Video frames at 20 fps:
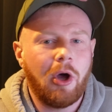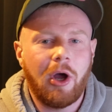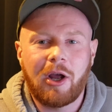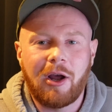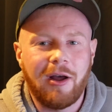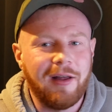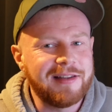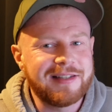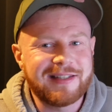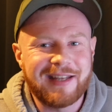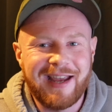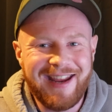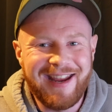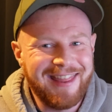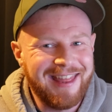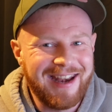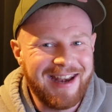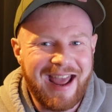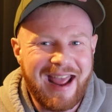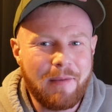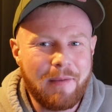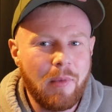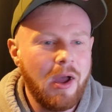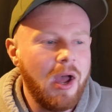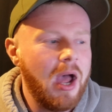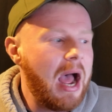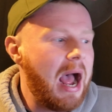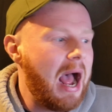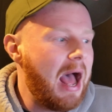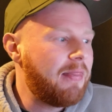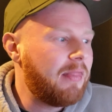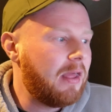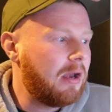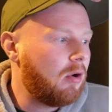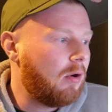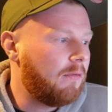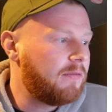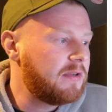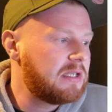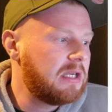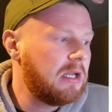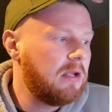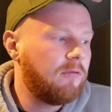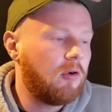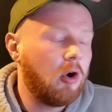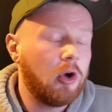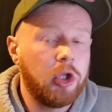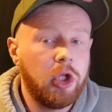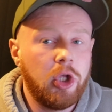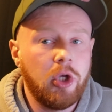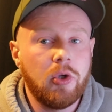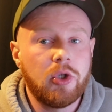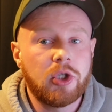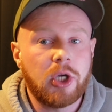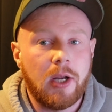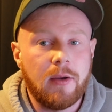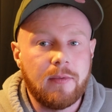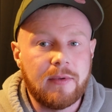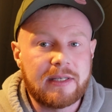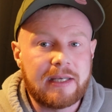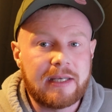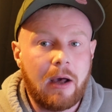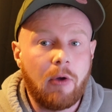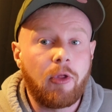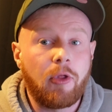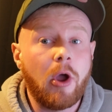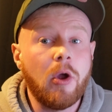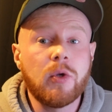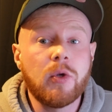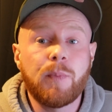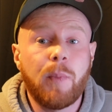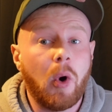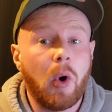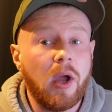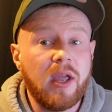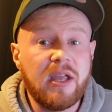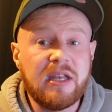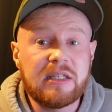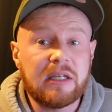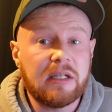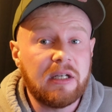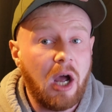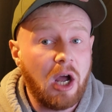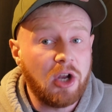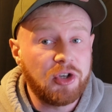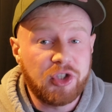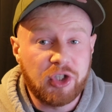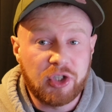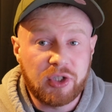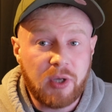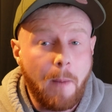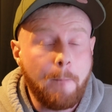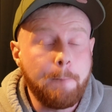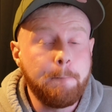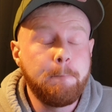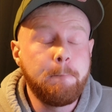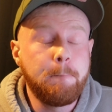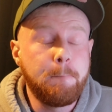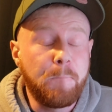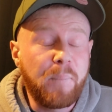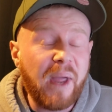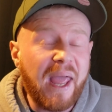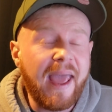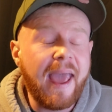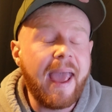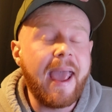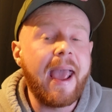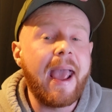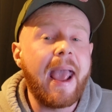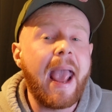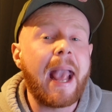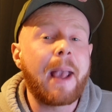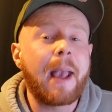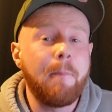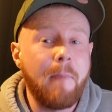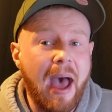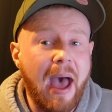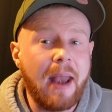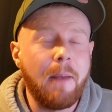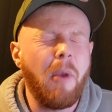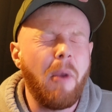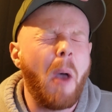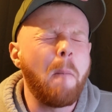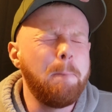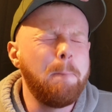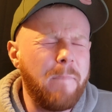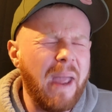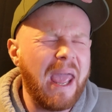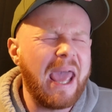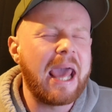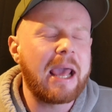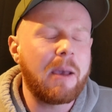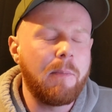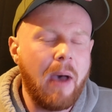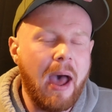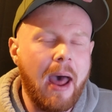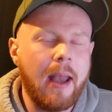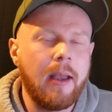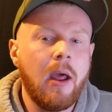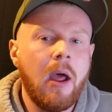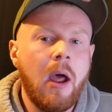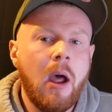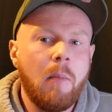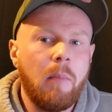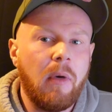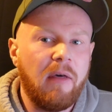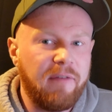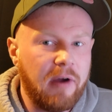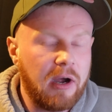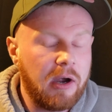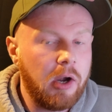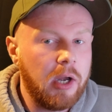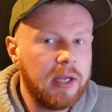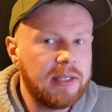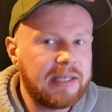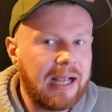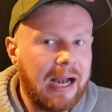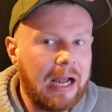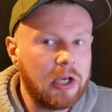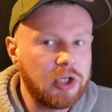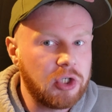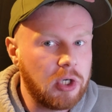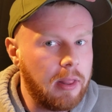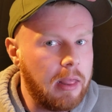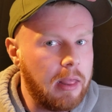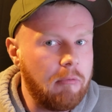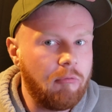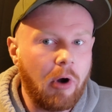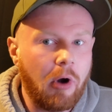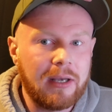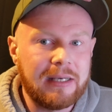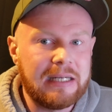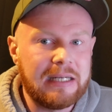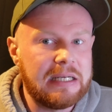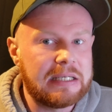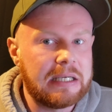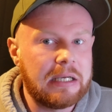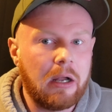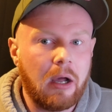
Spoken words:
can't say the name, and then obviously you've got Hugh Jones. Now those boys are just big men, but very intelligent. They run decent